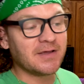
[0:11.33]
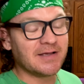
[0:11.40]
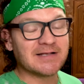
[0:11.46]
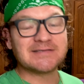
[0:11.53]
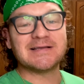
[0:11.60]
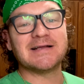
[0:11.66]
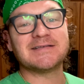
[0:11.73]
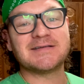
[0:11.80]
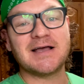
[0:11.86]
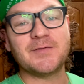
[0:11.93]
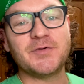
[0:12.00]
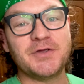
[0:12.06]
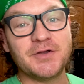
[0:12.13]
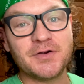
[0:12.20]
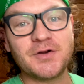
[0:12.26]
It's that time
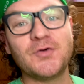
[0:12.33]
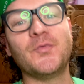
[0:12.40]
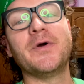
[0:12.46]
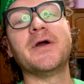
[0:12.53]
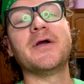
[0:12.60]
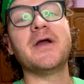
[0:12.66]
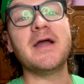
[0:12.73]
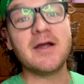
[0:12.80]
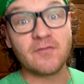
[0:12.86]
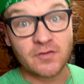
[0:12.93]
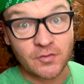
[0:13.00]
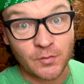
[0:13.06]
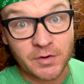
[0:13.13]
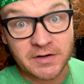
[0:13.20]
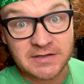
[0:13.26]
of year where
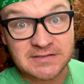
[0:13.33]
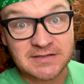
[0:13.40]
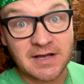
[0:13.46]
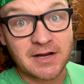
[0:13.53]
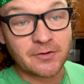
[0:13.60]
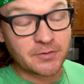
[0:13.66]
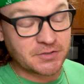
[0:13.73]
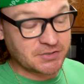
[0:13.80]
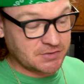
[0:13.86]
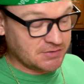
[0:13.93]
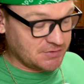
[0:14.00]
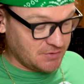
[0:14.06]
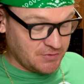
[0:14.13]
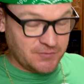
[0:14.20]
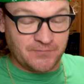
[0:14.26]
everyone is Irish,
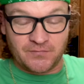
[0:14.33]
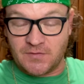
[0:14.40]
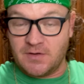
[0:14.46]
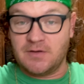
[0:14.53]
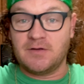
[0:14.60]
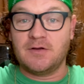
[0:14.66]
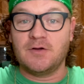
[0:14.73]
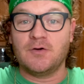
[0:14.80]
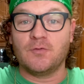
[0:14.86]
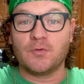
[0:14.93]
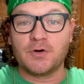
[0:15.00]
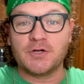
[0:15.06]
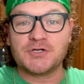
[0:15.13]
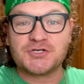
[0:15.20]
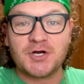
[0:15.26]
so we're
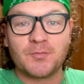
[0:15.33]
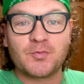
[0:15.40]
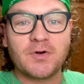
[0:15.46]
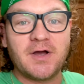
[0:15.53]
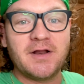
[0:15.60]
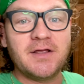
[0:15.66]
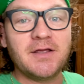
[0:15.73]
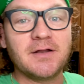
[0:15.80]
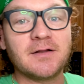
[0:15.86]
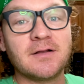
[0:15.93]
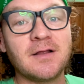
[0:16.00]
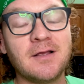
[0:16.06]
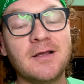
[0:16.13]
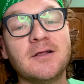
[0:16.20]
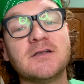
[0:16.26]
gonna jump right in.
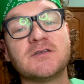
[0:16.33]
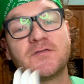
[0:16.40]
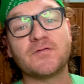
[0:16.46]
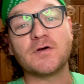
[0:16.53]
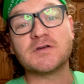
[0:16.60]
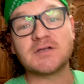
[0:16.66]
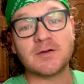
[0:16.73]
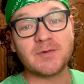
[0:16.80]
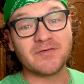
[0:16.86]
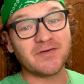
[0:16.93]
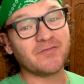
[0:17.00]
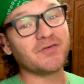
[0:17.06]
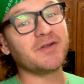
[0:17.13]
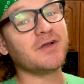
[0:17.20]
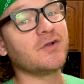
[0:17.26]
It's the first time I've
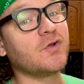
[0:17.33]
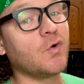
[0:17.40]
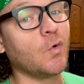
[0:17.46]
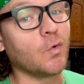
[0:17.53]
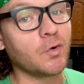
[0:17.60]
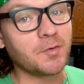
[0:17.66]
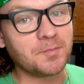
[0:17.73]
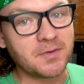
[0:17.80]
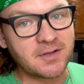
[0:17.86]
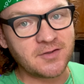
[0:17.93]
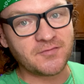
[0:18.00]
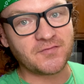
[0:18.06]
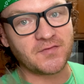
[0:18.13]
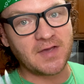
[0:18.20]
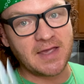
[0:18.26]
ever done corned
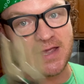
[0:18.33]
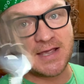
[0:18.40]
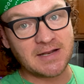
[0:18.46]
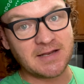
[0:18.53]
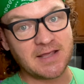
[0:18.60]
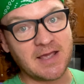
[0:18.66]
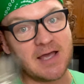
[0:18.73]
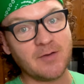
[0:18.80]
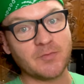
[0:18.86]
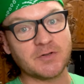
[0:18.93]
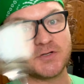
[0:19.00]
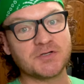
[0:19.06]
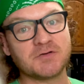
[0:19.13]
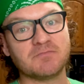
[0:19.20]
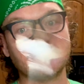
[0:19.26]
beef and
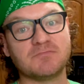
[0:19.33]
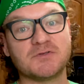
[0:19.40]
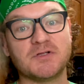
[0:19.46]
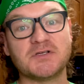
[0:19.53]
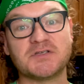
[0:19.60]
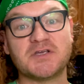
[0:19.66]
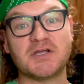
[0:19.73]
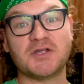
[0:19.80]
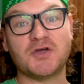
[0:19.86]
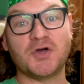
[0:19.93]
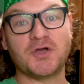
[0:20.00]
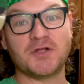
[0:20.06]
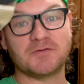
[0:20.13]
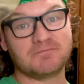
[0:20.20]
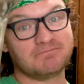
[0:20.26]
cabbage, so let's get cooking.